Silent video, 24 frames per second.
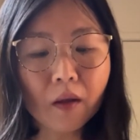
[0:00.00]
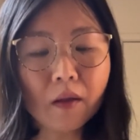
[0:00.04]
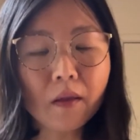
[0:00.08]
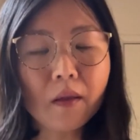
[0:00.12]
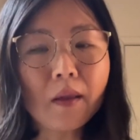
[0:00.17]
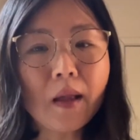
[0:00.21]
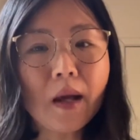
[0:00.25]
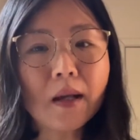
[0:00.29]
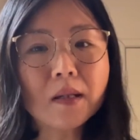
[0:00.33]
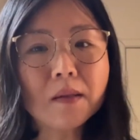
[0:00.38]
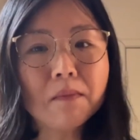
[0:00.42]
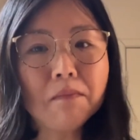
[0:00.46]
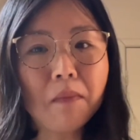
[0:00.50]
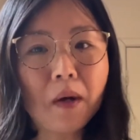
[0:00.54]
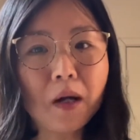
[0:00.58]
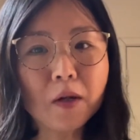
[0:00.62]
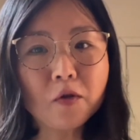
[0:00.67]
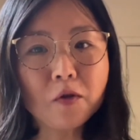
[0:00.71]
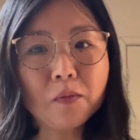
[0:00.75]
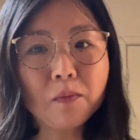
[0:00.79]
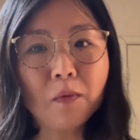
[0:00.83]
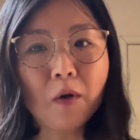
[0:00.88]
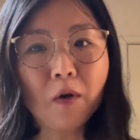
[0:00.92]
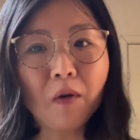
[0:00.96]
That's
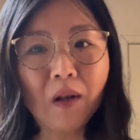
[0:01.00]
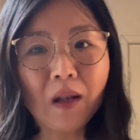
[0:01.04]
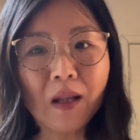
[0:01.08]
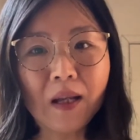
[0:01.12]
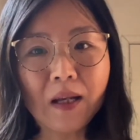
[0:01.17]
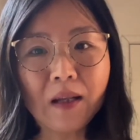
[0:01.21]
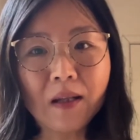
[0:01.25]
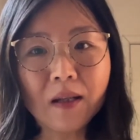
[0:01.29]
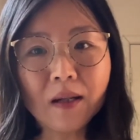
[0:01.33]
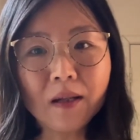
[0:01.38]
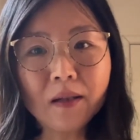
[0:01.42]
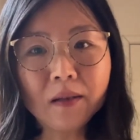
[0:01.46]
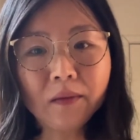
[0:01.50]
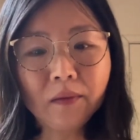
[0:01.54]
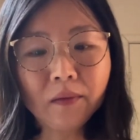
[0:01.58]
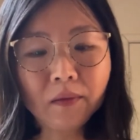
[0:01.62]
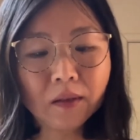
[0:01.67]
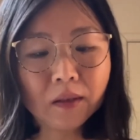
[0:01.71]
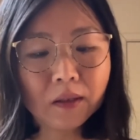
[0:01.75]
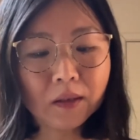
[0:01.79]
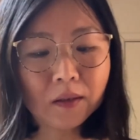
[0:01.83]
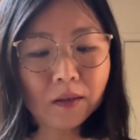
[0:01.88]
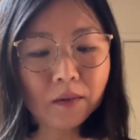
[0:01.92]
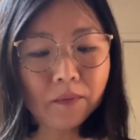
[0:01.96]
much more leaner.
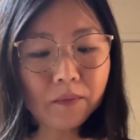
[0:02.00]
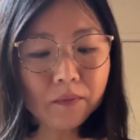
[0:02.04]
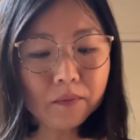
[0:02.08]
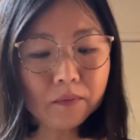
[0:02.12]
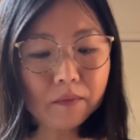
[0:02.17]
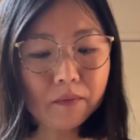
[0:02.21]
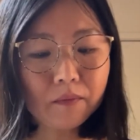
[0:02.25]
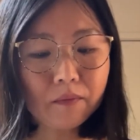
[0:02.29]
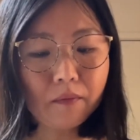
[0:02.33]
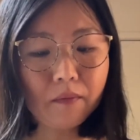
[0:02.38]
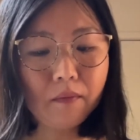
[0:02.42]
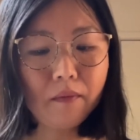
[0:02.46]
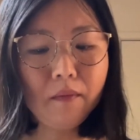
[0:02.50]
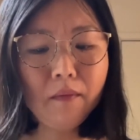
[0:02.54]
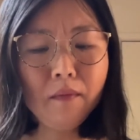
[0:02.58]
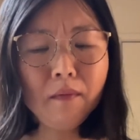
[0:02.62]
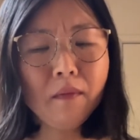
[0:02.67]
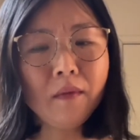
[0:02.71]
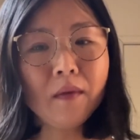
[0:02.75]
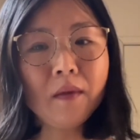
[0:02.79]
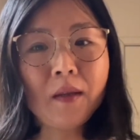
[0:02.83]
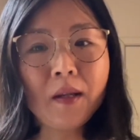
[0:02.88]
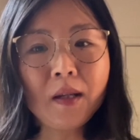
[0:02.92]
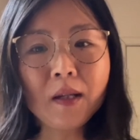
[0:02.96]

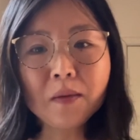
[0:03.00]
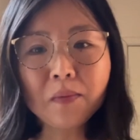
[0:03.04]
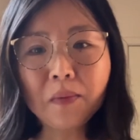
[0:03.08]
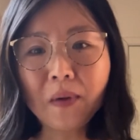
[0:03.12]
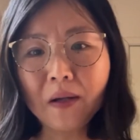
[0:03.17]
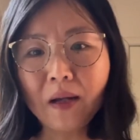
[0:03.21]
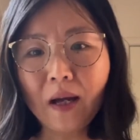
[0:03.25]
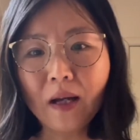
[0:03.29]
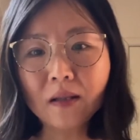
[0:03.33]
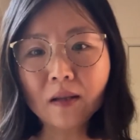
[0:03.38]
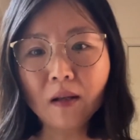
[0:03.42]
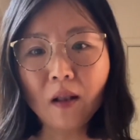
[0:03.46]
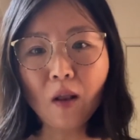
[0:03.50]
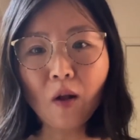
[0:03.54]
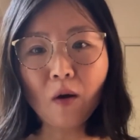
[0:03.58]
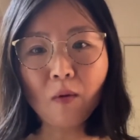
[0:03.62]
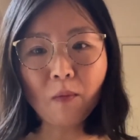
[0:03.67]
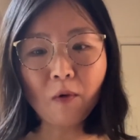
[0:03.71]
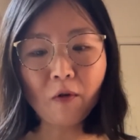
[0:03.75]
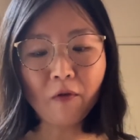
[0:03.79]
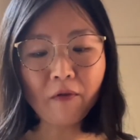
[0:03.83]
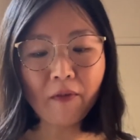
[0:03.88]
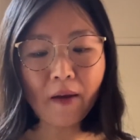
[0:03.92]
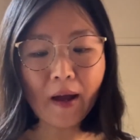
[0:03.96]
This one has a lot
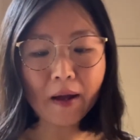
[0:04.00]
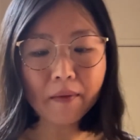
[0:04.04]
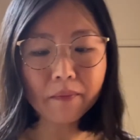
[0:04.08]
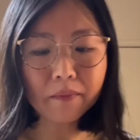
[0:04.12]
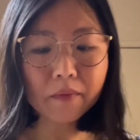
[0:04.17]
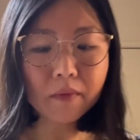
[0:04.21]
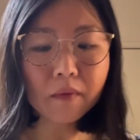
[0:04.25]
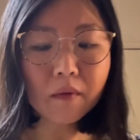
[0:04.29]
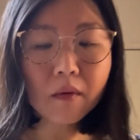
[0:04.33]
more fat.